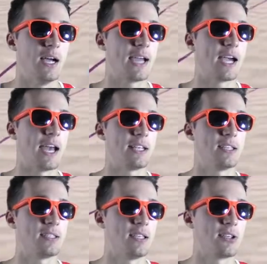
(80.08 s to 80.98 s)
I got it.
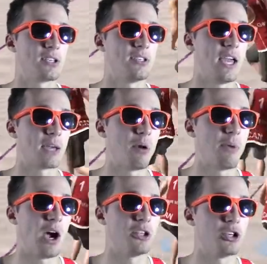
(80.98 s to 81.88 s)
See, there's a dig. Put me
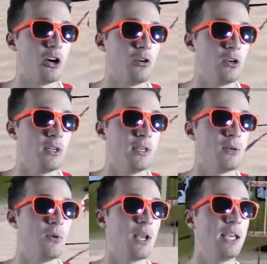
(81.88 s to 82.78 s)
on, Joe.
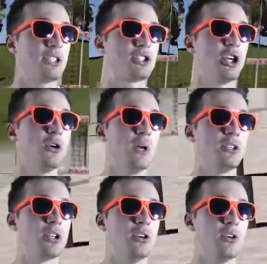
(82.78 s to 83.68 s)
What are you doing,
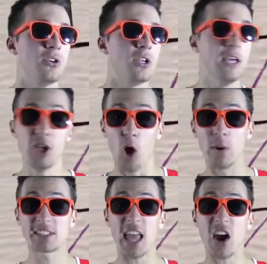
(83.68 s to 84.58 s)
dude? No
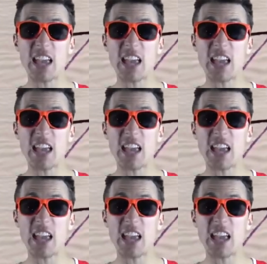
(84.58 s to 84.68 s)
one's there.